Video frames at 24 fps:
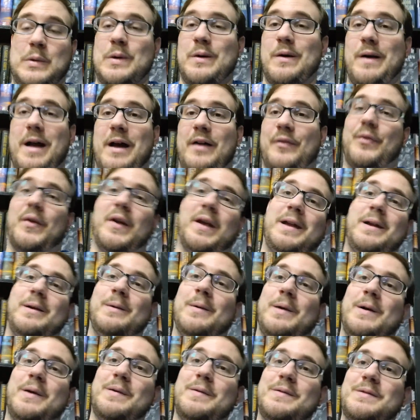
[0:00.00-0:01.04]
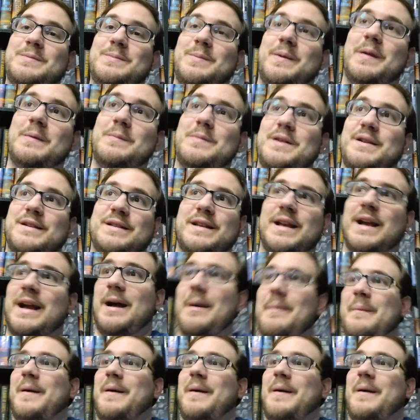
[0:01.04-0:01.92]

They're not the heroes, but I'm just like,